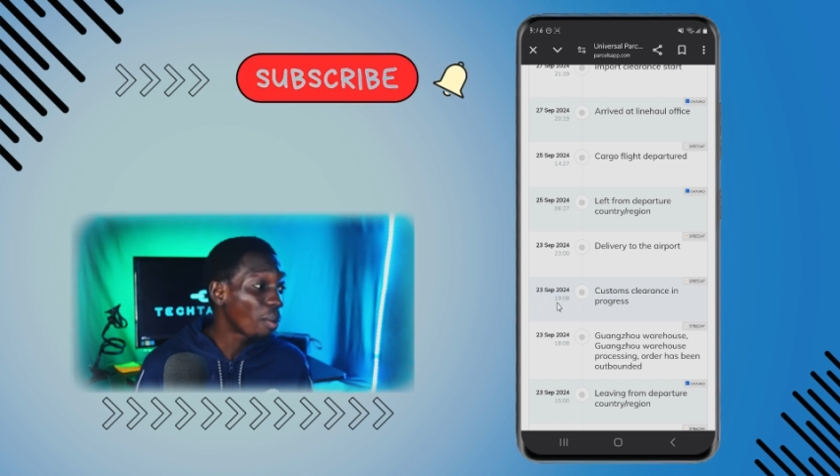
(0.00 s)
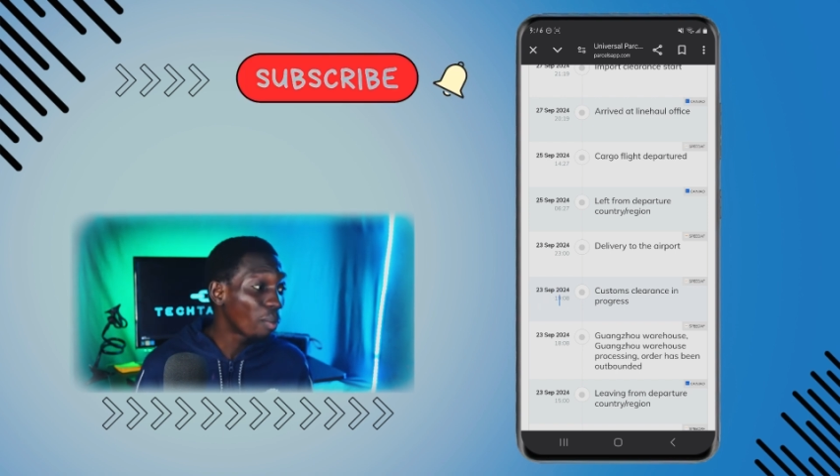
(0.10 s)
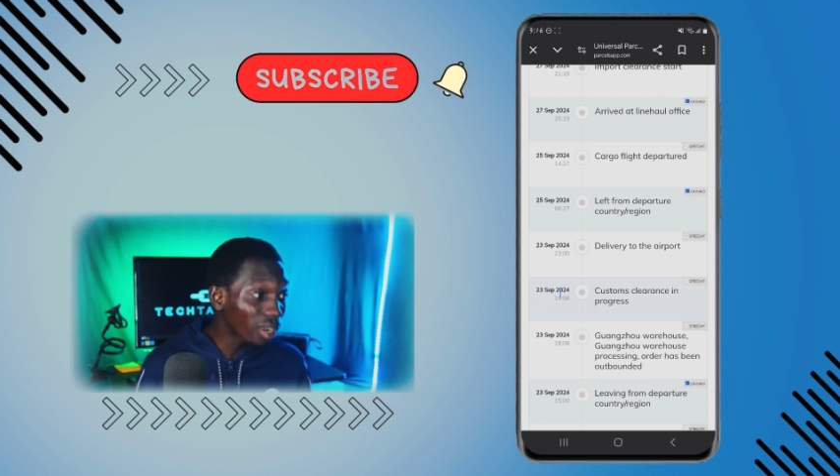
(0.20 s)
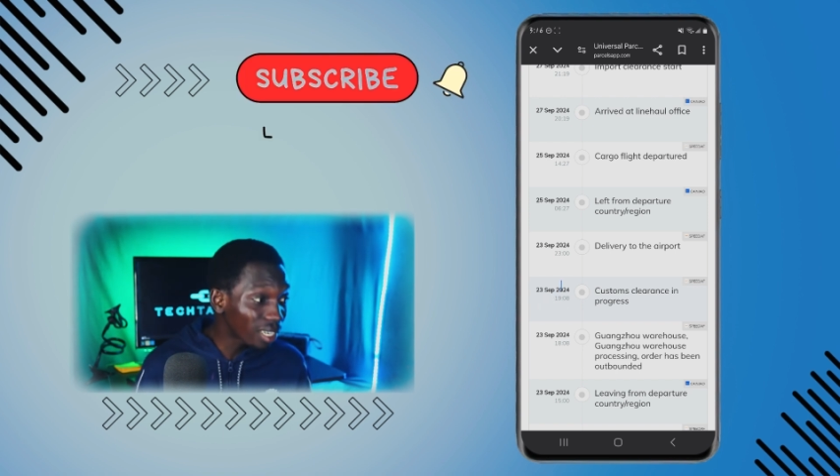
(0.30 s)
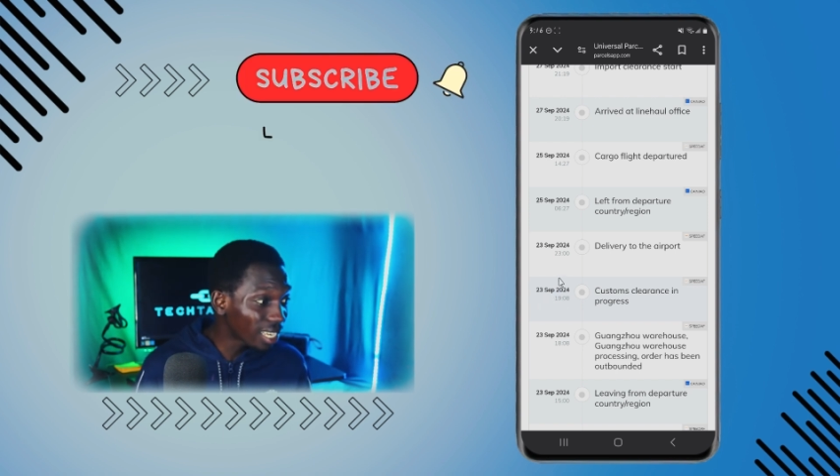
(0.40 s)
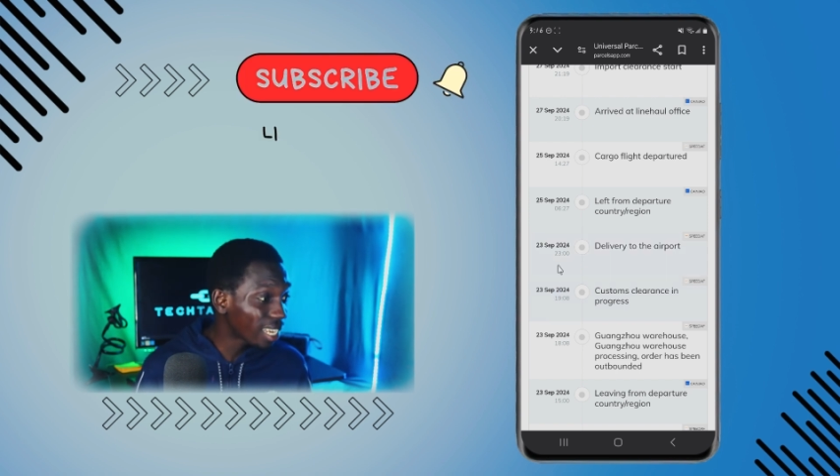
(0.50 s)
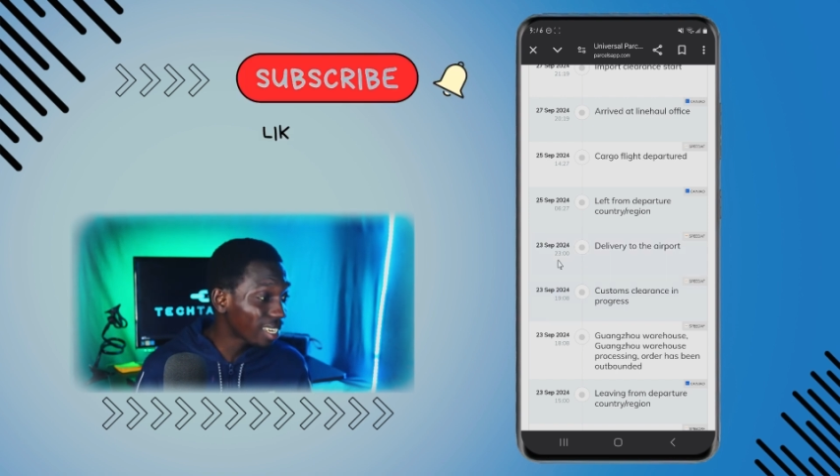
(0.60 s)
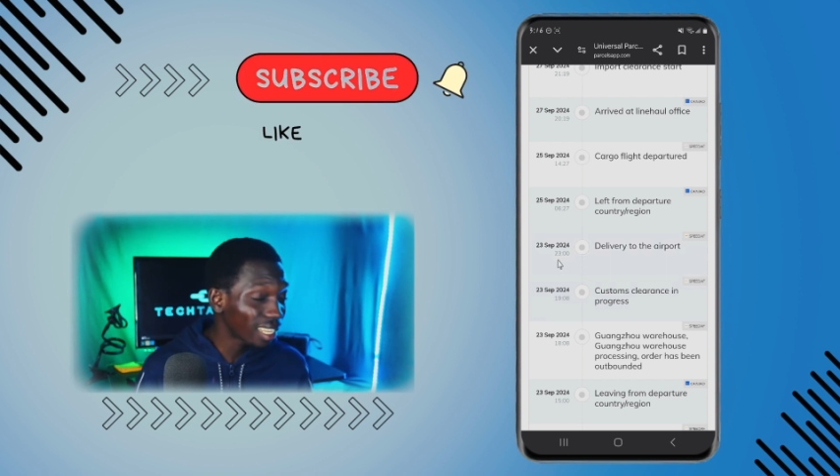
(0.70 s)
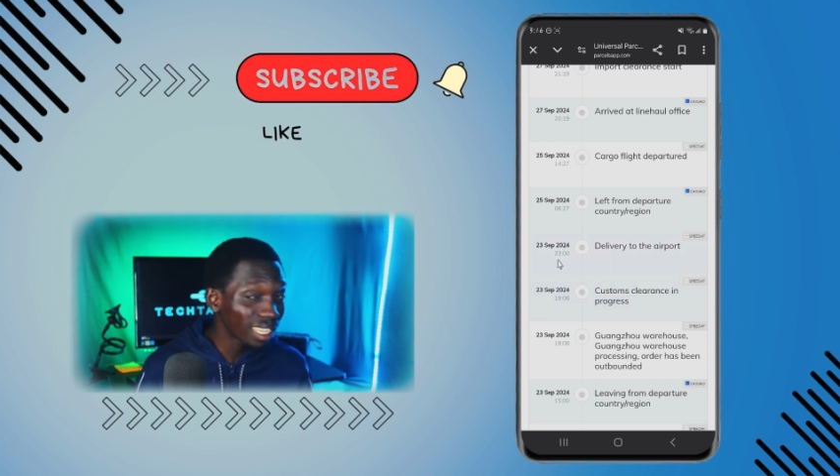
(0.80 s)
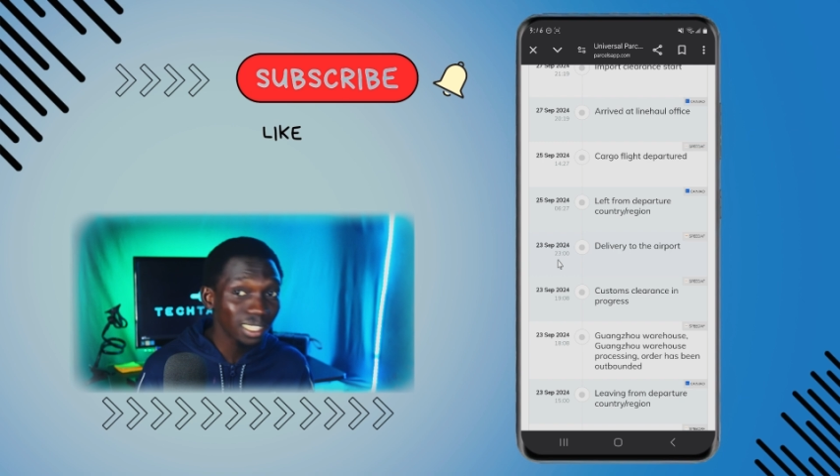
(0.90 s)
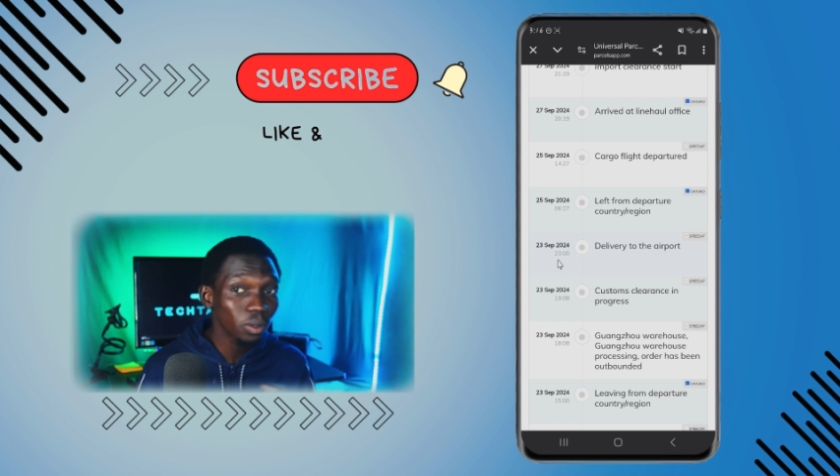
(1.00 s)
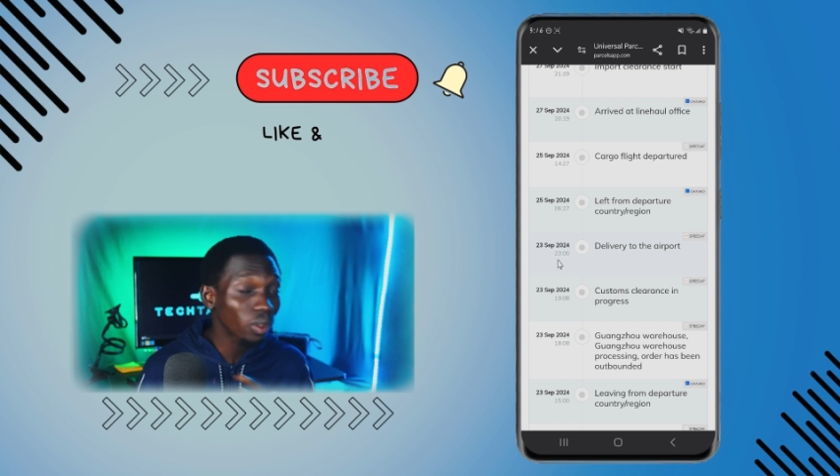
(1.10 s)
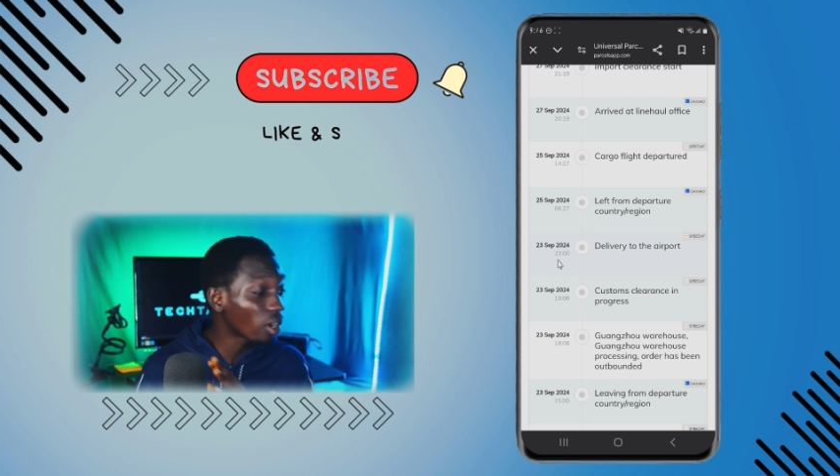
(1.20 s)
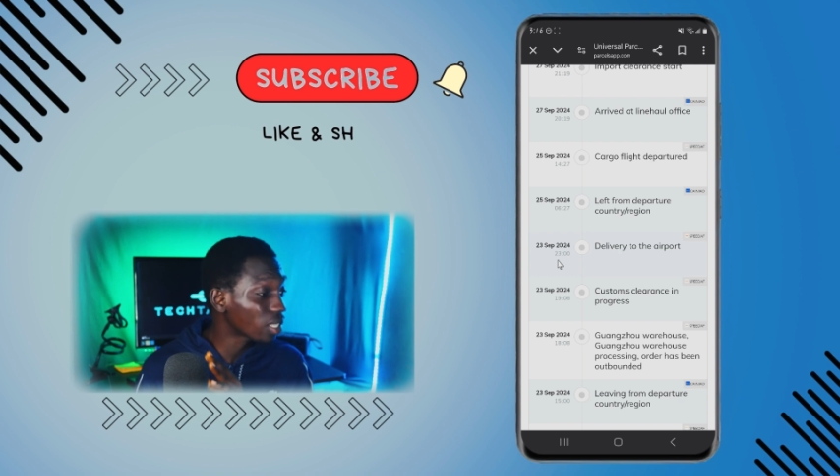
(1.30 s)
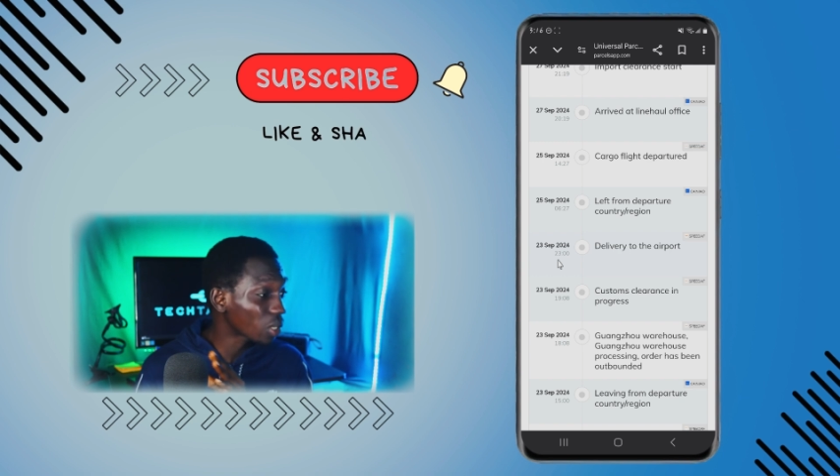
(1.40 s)
But then it
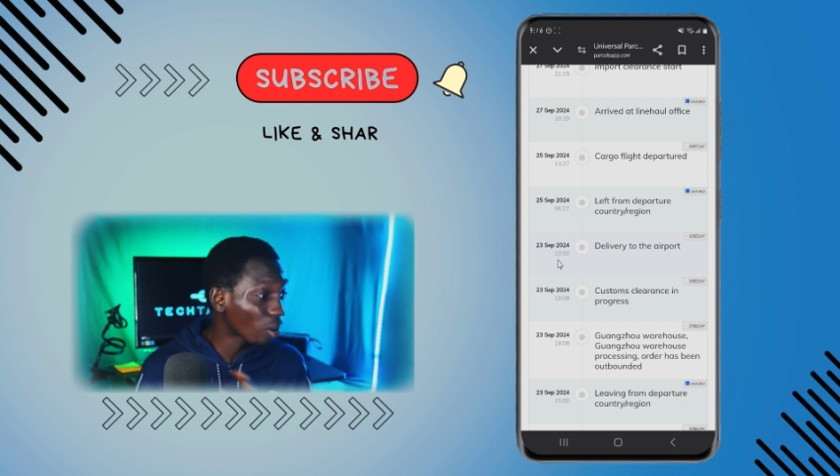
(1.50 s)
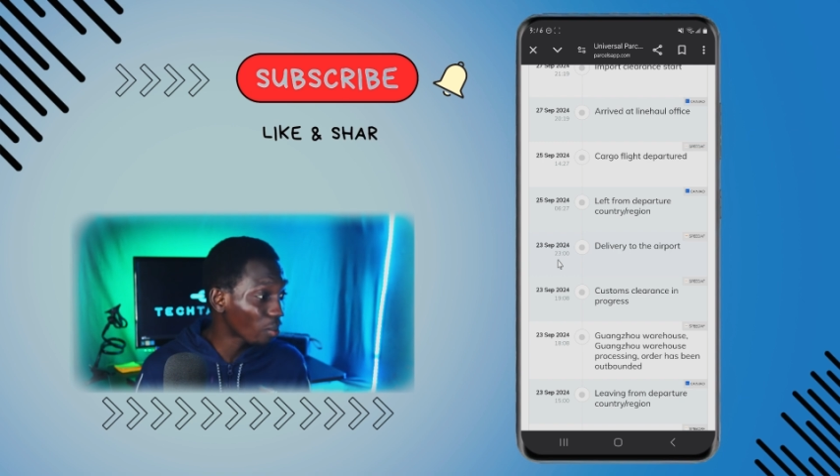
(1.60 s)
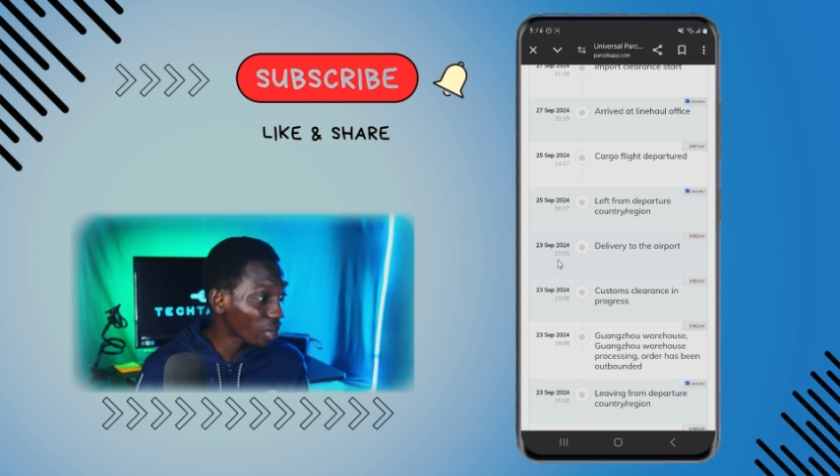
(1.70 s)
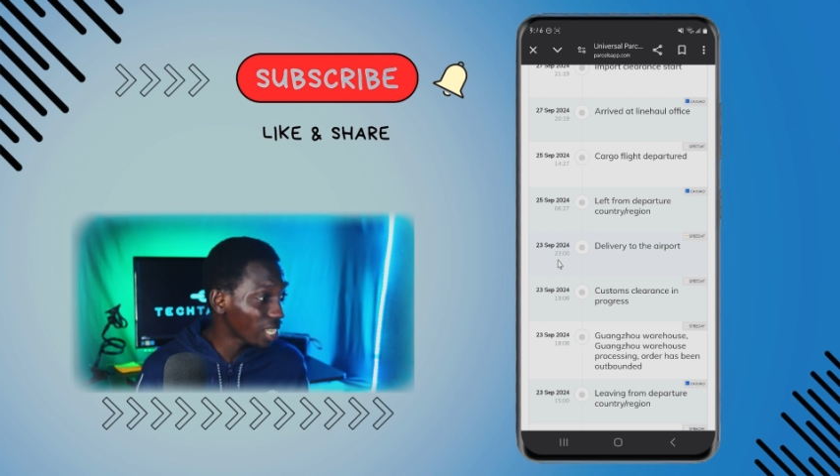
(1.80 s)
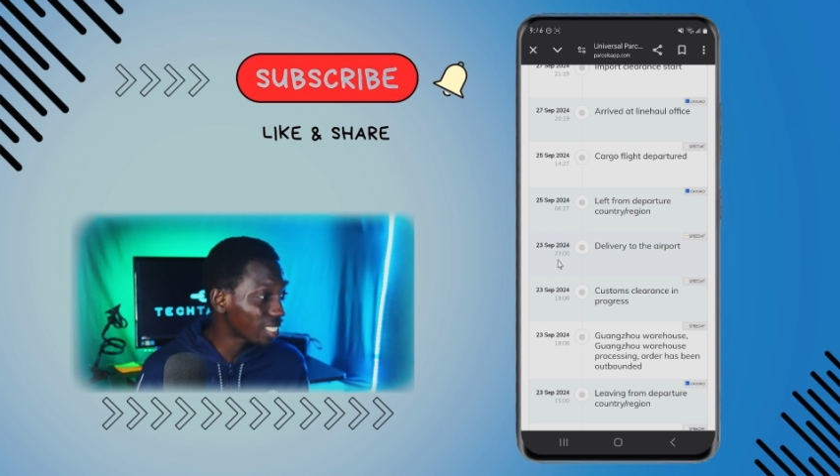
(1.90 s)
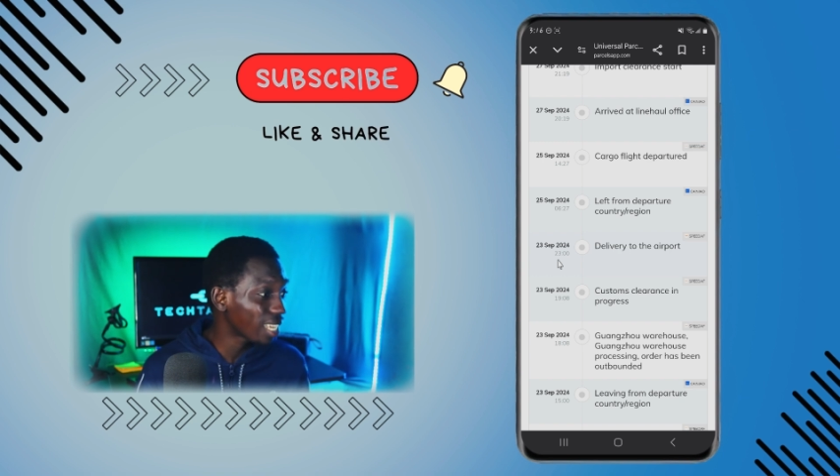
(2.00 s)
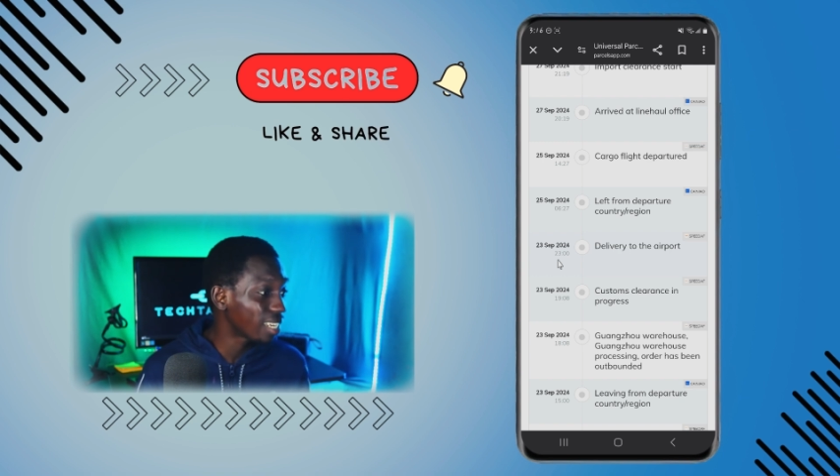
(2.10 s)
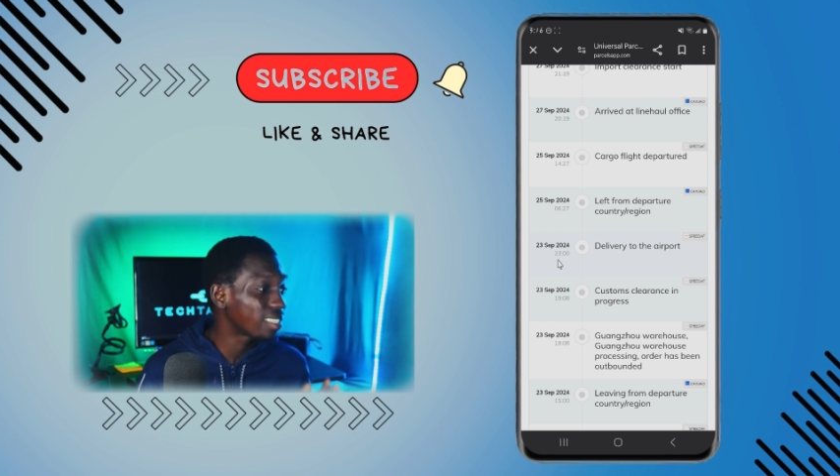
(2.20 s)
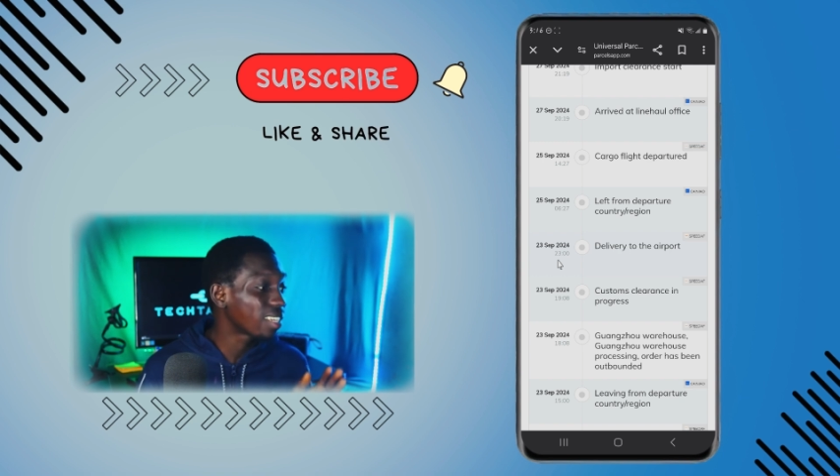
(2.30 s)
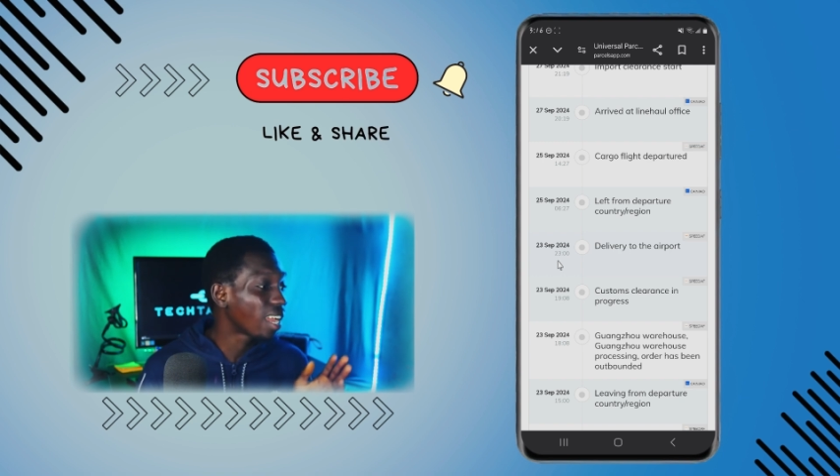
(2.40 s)
got completed